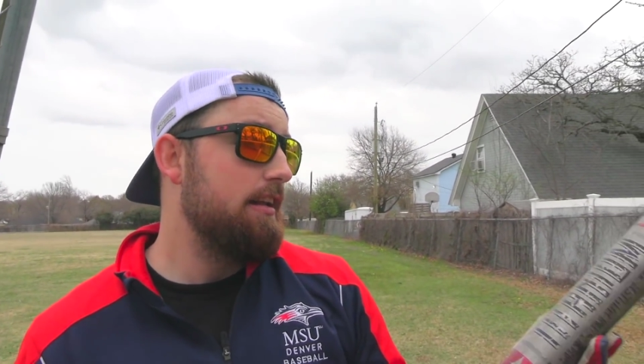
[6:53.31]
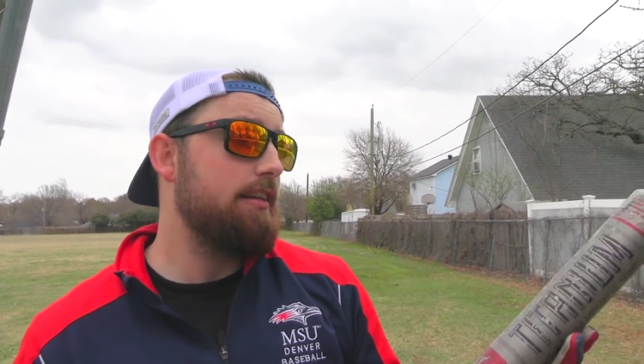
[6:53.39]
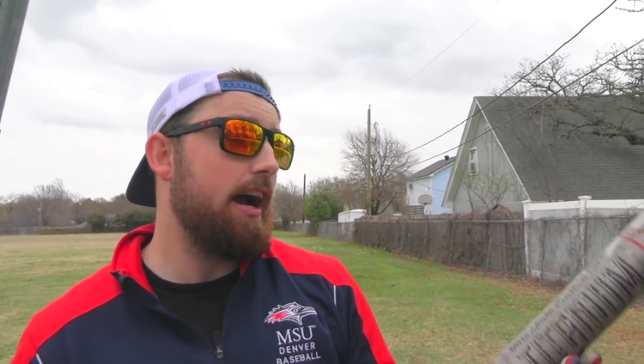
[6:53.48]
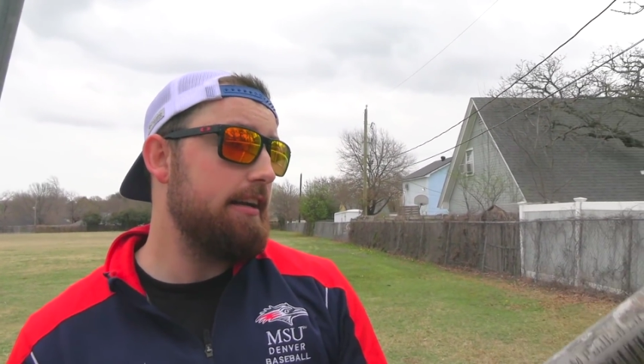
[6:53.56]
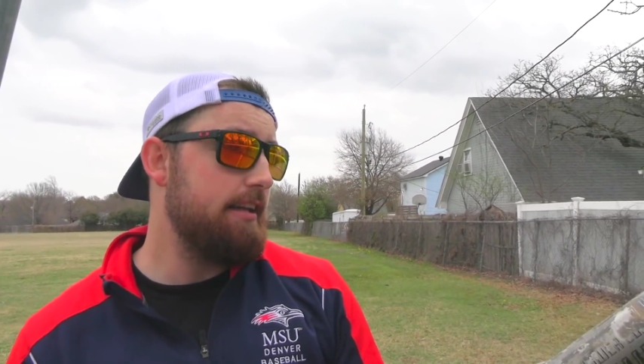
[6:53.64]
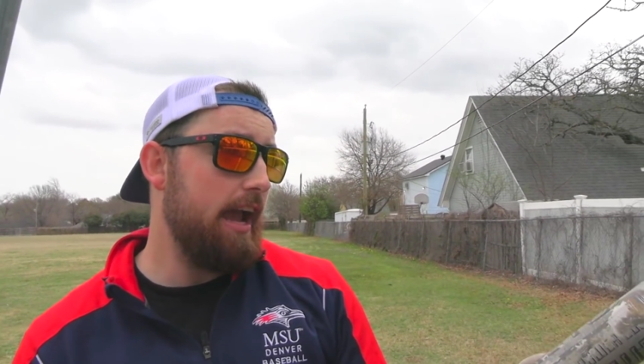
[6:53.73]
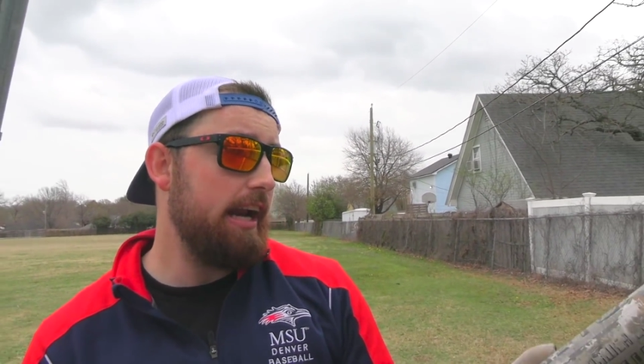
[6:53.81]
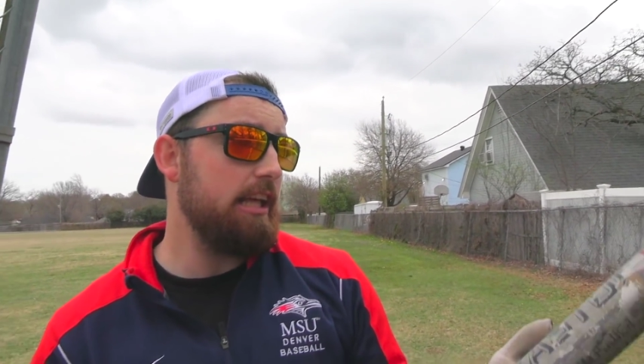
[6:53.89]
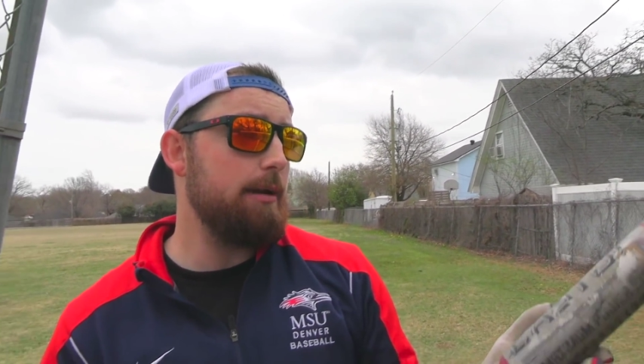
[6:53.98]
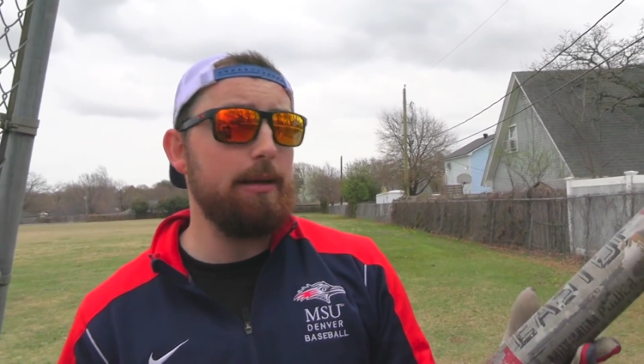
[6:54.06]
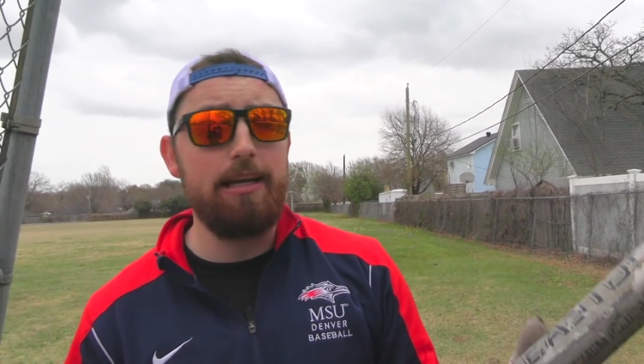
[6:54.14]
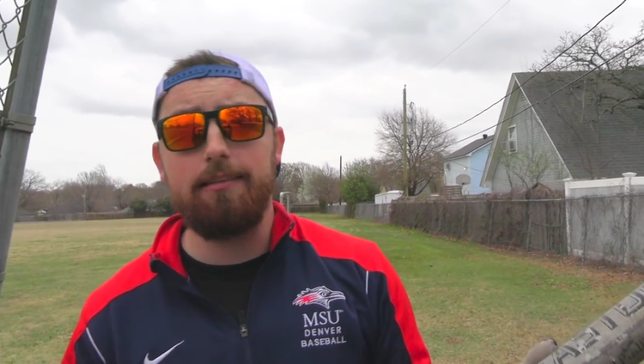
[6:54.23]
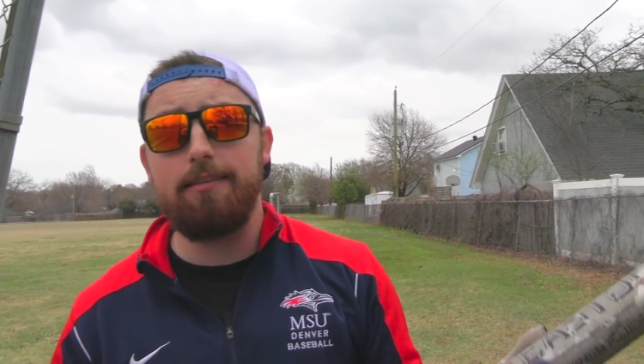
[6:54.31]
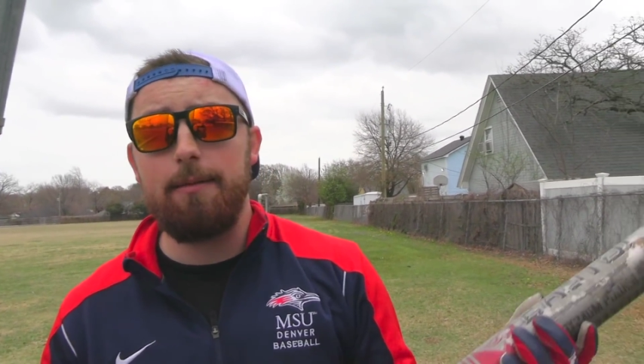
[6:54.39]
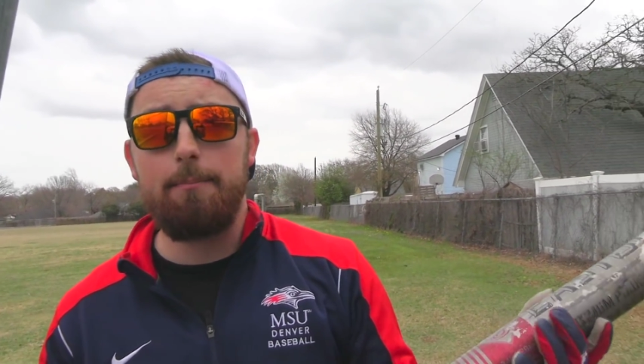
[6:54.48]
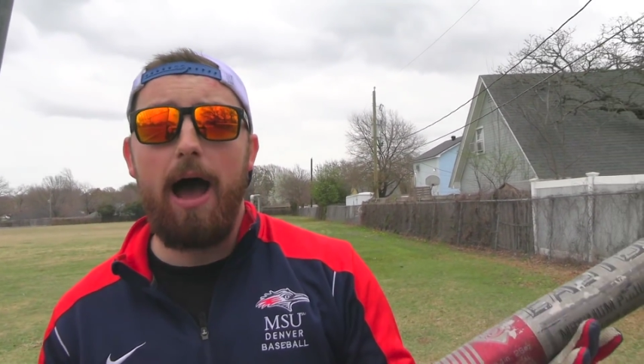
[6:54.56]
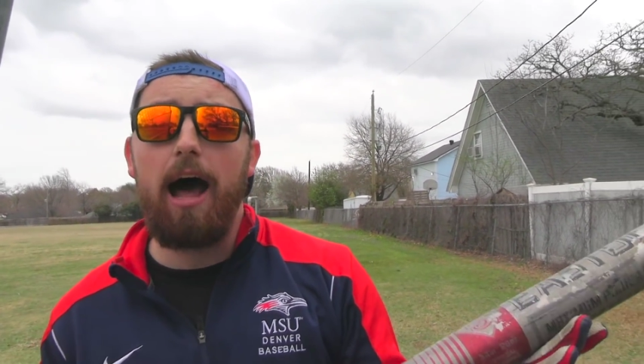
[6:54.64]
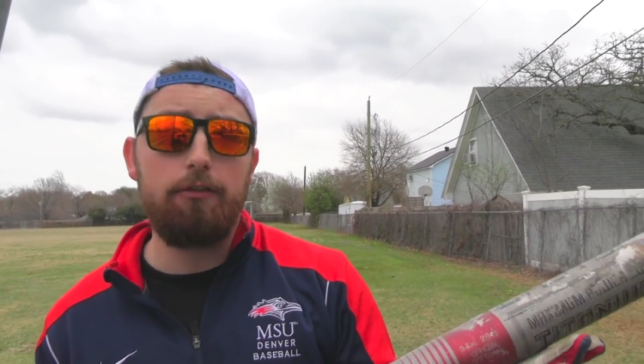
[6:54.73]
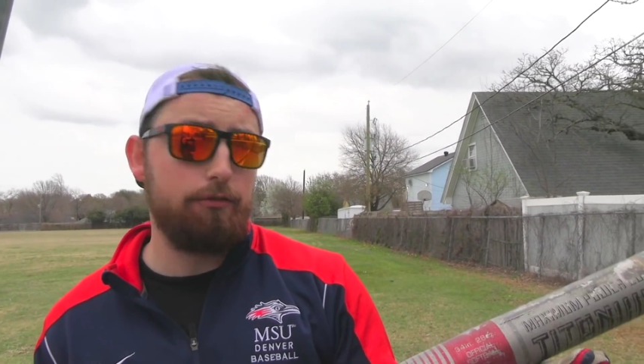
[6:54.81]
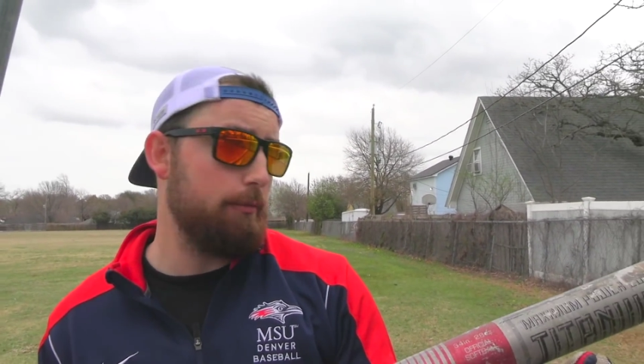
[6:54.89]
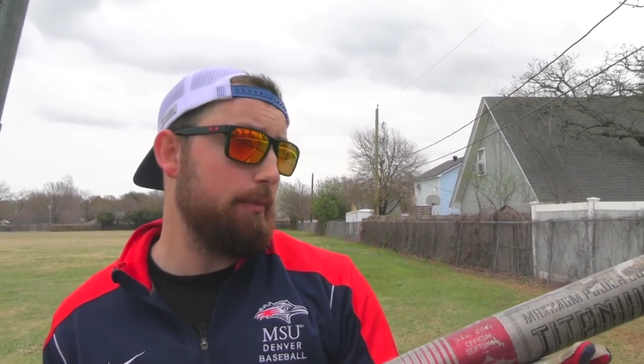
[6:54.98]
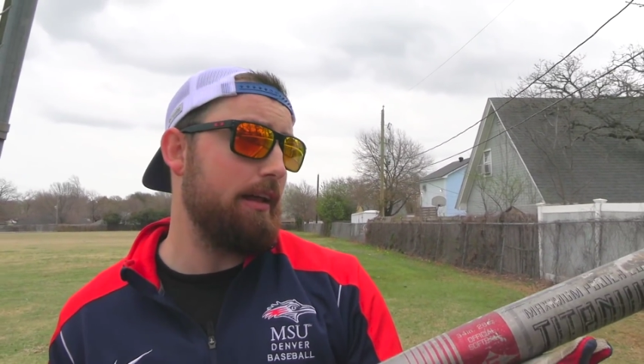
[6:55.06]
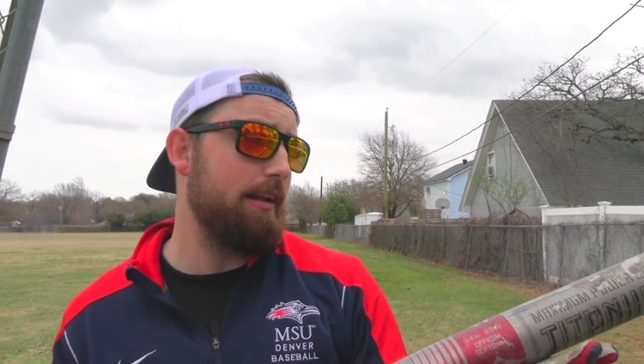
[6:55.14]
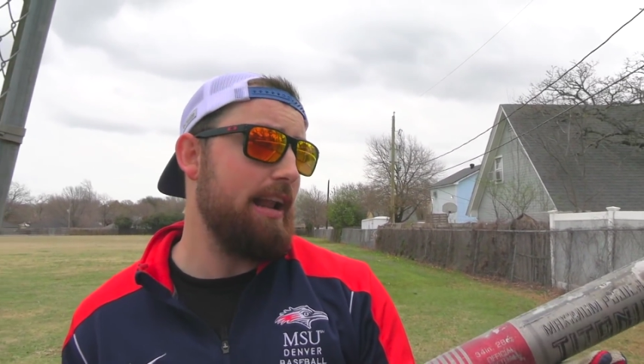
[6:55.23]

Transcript: titanium Easton bats from the